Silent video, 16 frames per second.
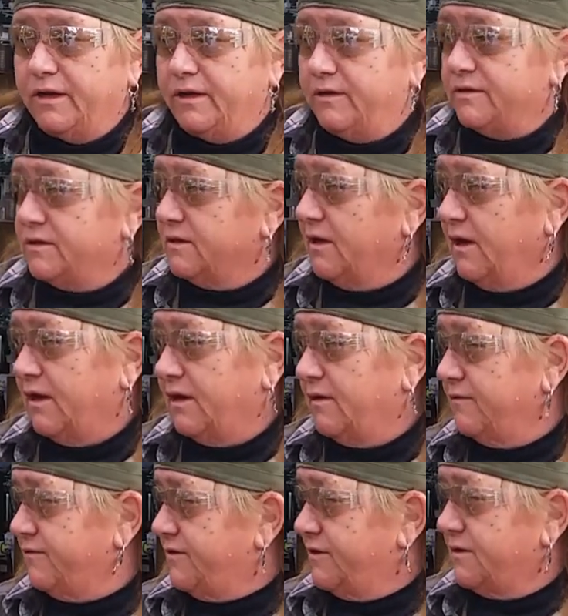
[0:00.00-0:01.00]
I use a lot
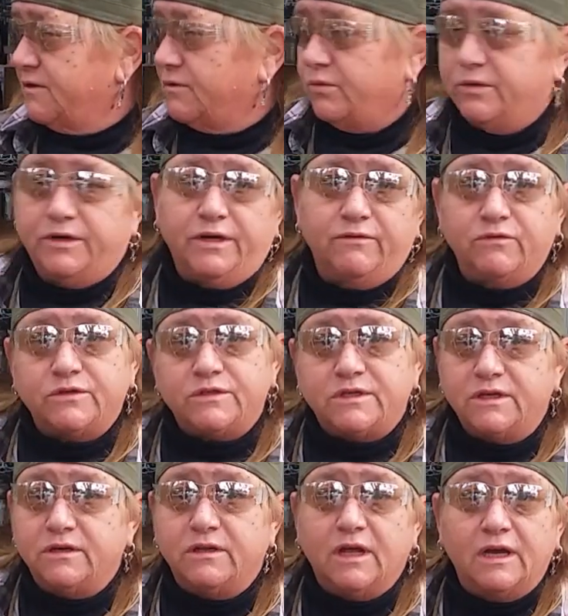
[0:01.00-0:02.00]
of just whatever
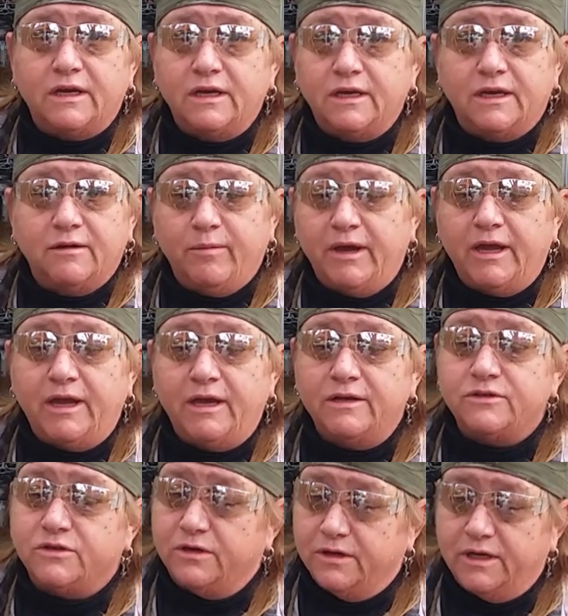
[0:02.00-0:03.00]
steel I can get my
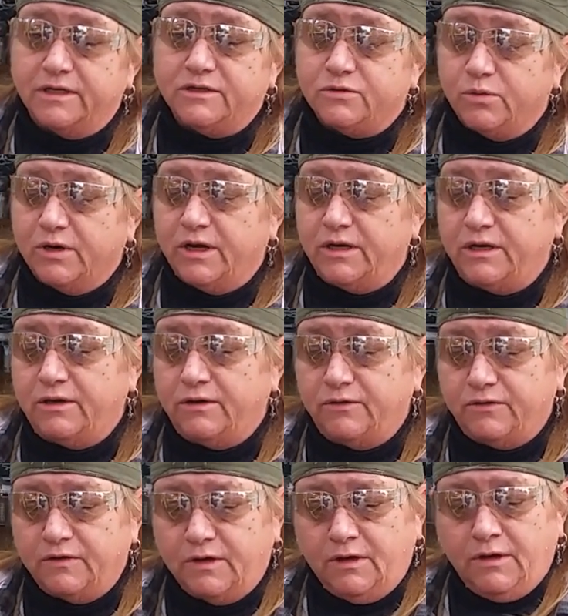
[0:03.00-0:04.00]
hands on. That's what I
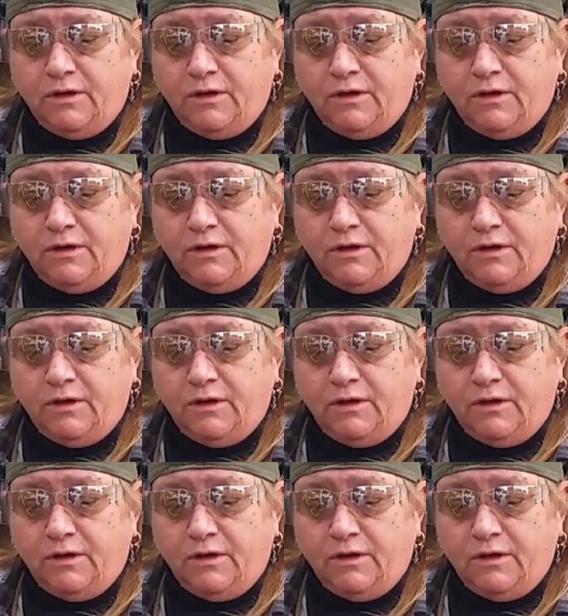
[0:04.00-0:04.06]
use.